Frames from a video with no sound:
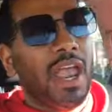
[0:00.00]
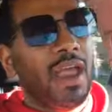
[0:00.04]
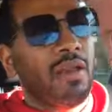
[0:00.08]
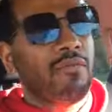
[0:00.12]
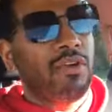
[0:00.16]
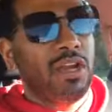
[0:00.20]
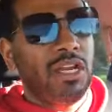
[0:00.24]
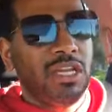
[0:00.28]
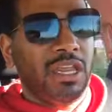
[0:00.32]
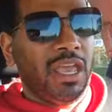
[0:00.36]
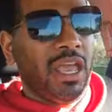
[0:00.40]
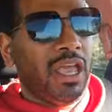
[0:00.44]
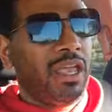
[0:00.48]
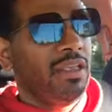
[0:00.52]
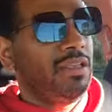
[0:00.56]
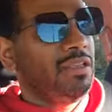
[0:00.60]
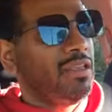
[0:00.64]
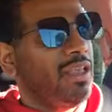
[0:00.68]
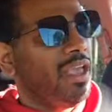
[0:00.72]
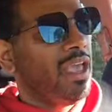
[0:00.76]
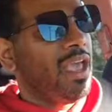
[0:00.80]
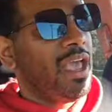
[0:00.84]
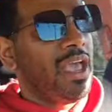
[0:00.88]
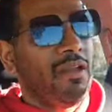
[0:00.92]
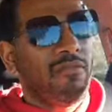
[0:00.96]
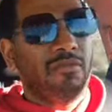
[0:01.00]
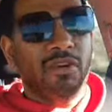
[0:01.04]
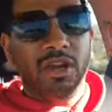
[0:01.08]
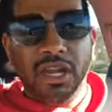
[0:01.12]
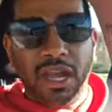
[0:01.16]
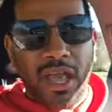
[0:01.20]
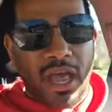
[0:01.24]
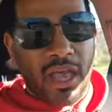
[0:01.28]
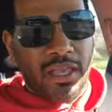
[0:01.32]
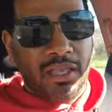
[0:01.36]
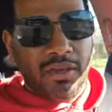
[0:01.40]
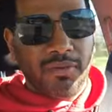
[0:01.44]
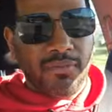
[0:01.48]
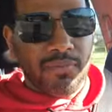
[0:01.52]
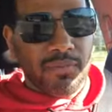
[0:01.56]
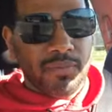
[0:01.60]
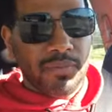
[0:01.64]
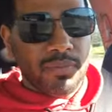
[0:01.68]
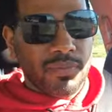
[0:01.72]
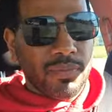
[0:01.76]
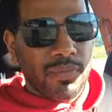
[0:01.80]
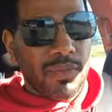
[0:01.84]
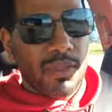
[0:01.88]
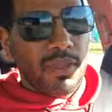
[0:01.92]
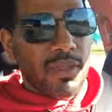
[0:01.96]
every day, every night.
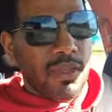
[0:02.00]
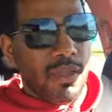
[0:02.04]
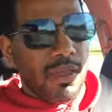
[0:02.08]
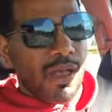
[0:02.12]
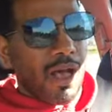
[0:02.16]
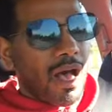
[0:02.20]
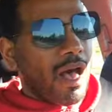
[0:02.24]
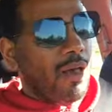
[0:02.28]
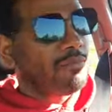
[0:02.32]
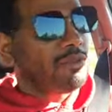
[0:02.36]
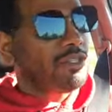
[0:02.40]
I'm